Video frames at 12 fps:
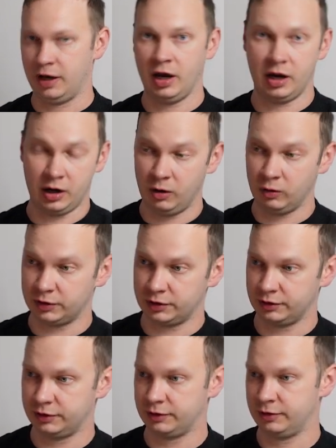a route
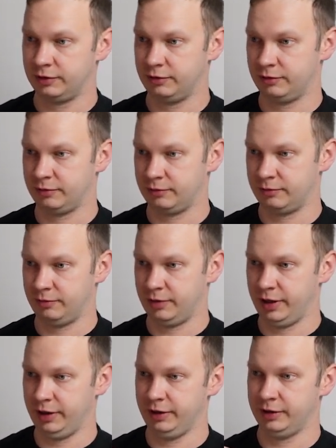
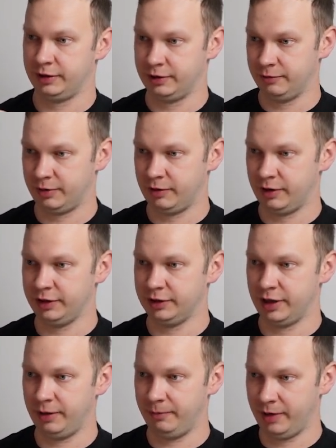by
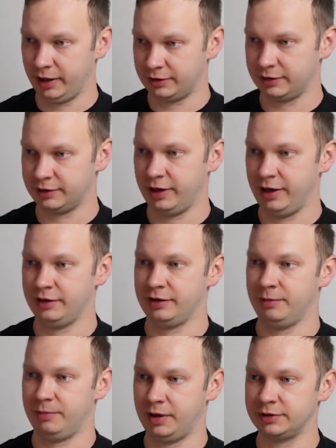providing a method and
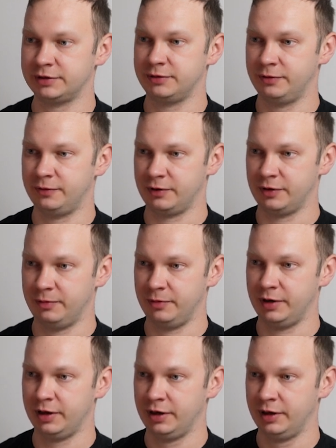a path
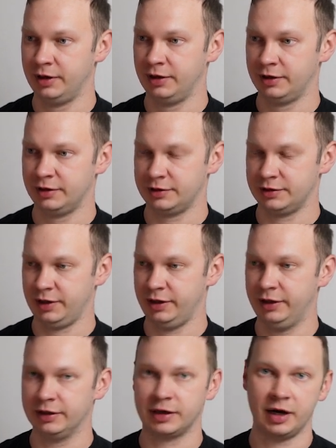from
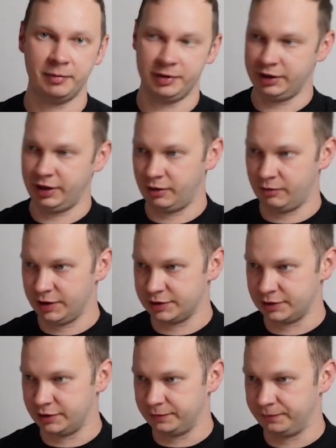the incoming
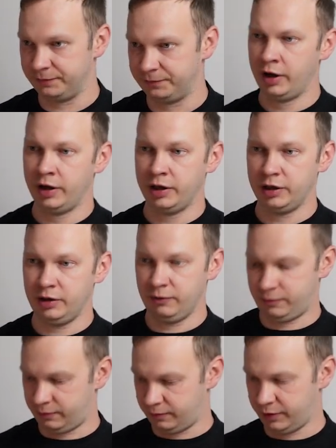request.
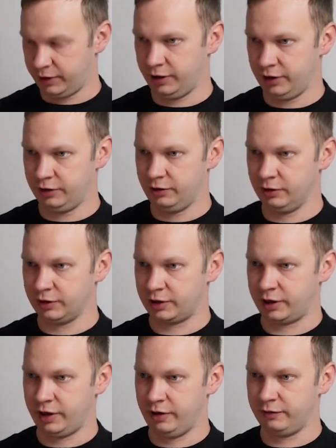If we don't
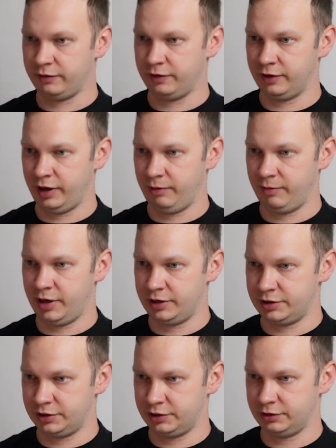have a
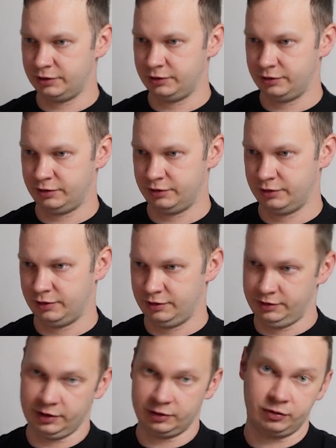match,
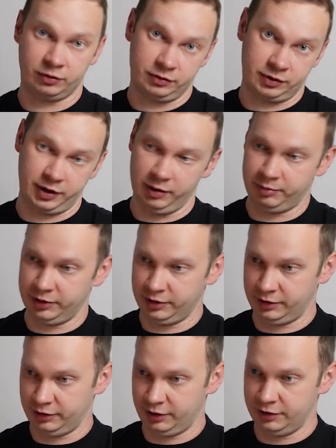that could happen
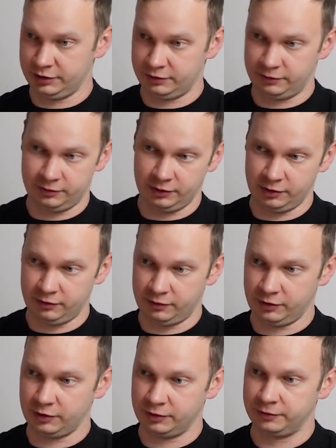in case of
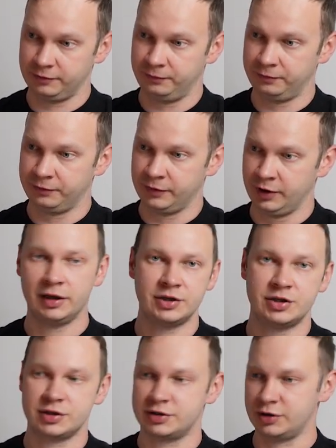404,
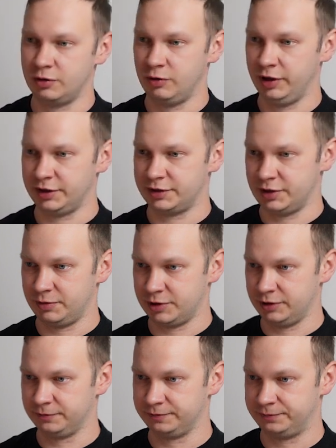let's just throw an
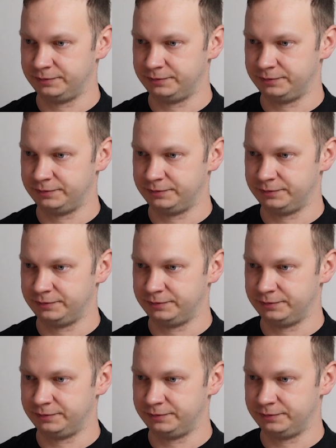exception.